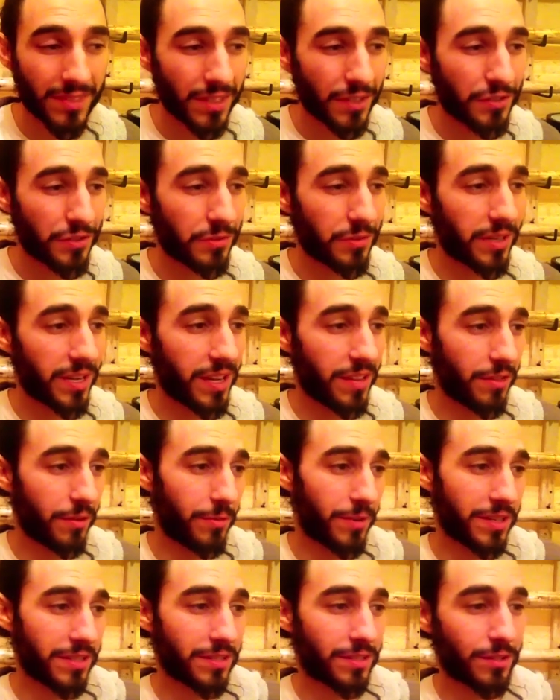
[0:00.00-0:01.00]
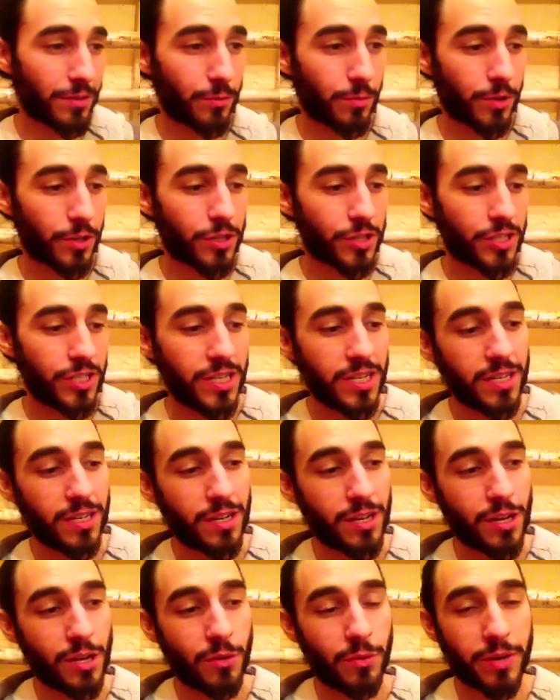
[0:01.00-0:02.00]
So again, the rest of the worksheet,
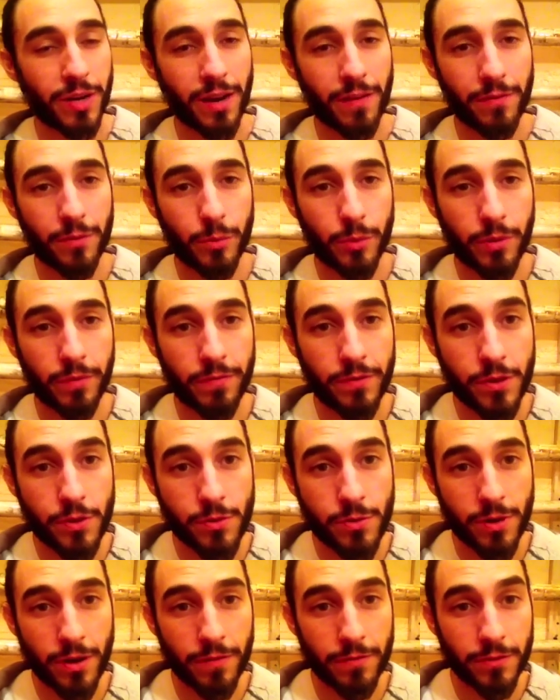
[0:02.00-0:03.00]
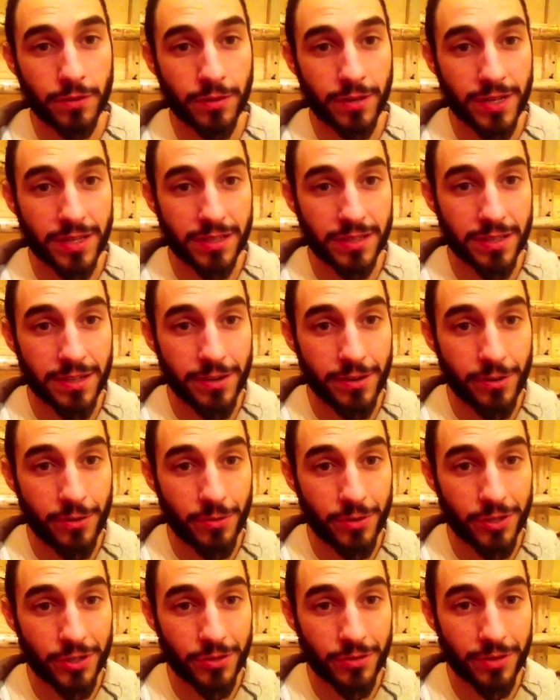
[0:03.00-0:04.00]
we have the review of Tresillo,
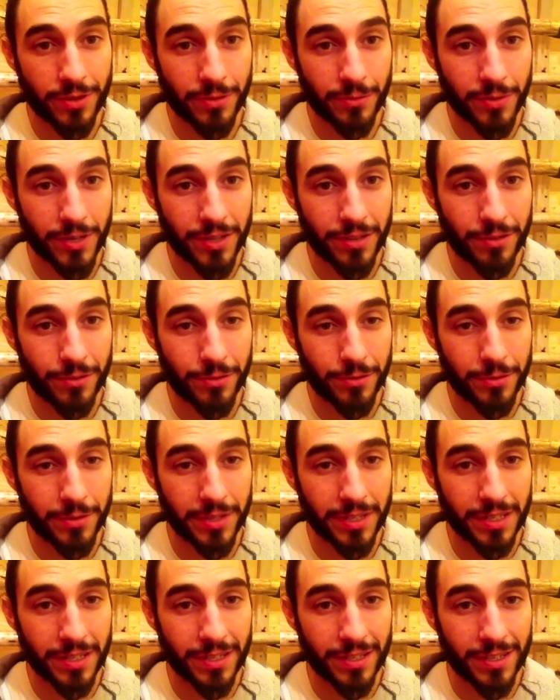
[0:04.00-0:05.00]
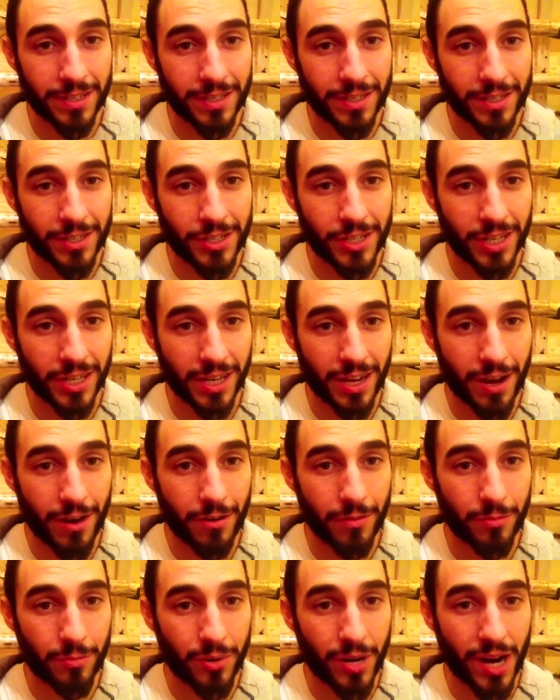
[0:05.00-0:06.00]
which you can read through and check
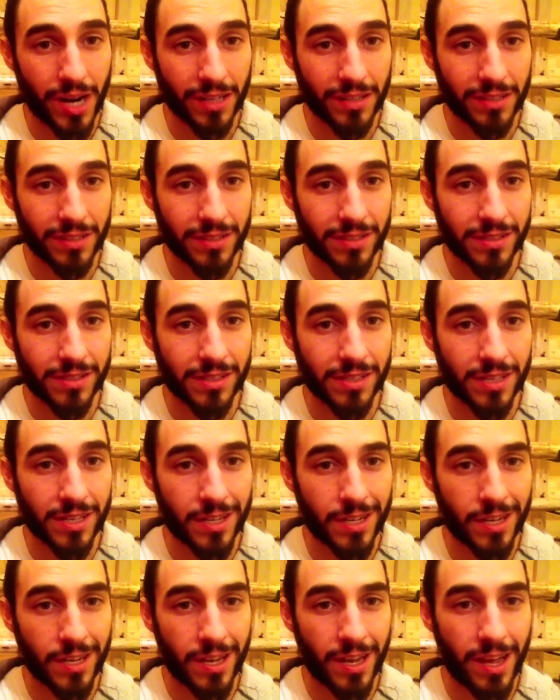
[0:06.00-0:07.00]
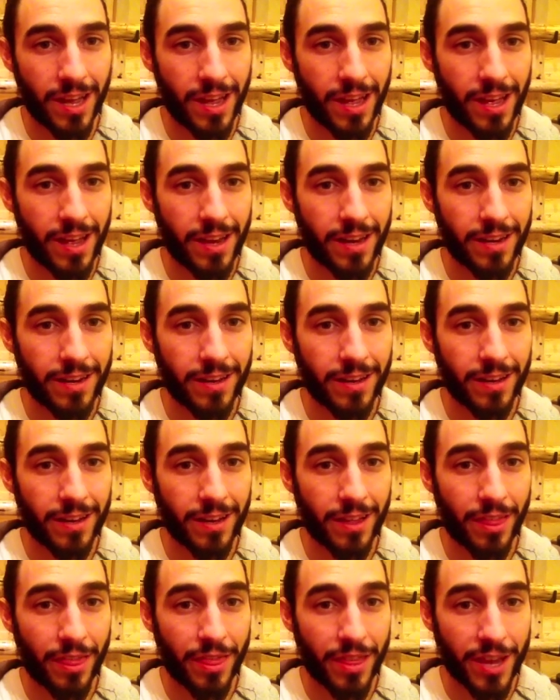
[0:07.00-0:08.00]
out and practice. And
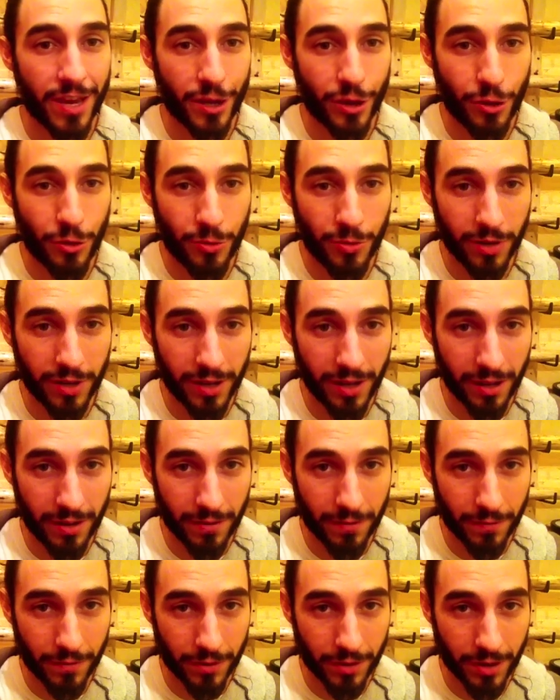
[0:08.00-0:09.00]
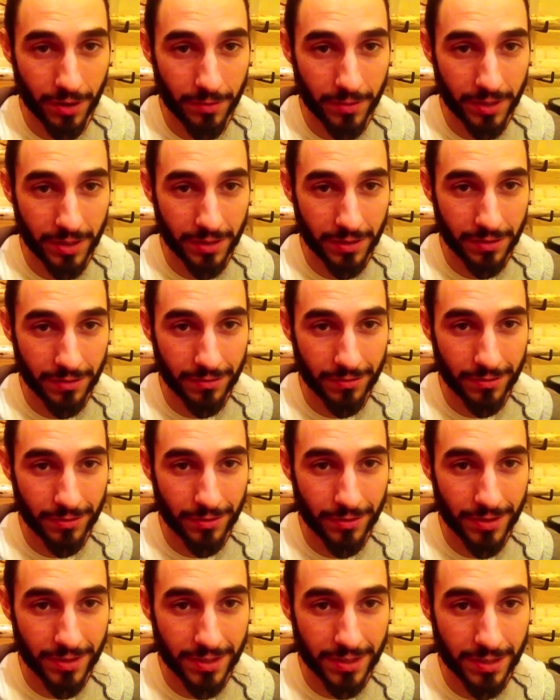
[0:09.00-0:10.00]
thank you again for coming to
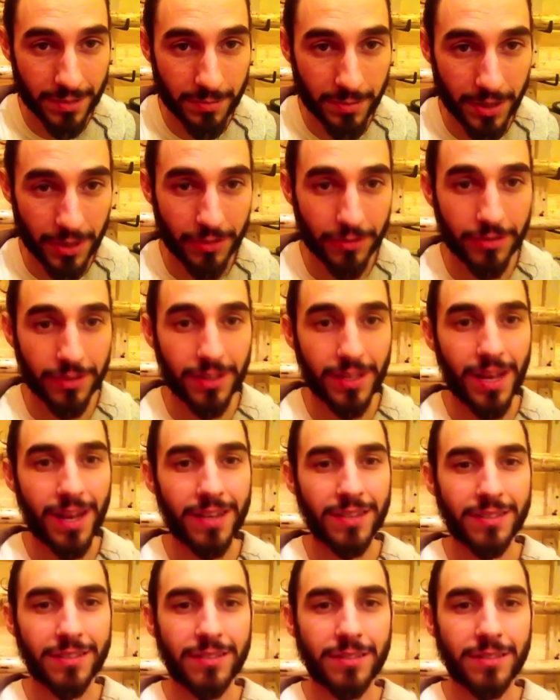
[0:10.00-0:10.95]
this special class.